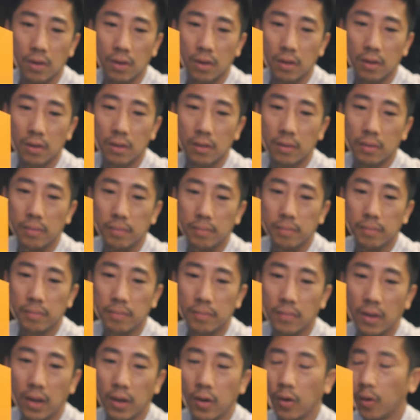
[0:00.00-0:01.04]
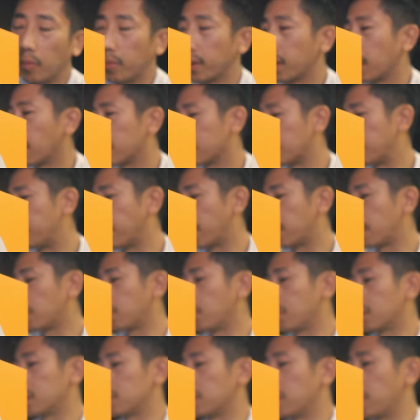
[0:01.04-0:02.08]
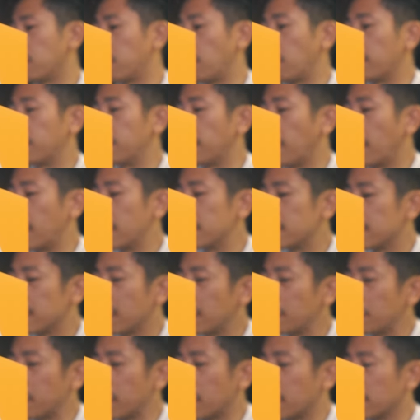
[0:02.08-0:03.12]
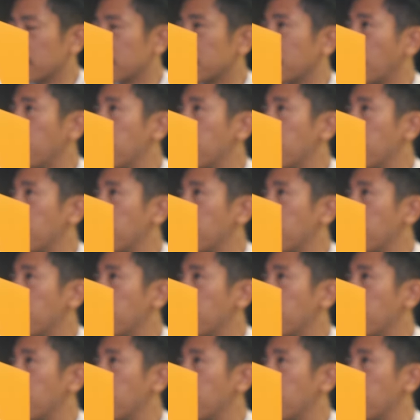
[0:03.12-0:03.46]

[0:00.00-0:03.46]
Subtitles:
I hope I got the better one. They revised it because of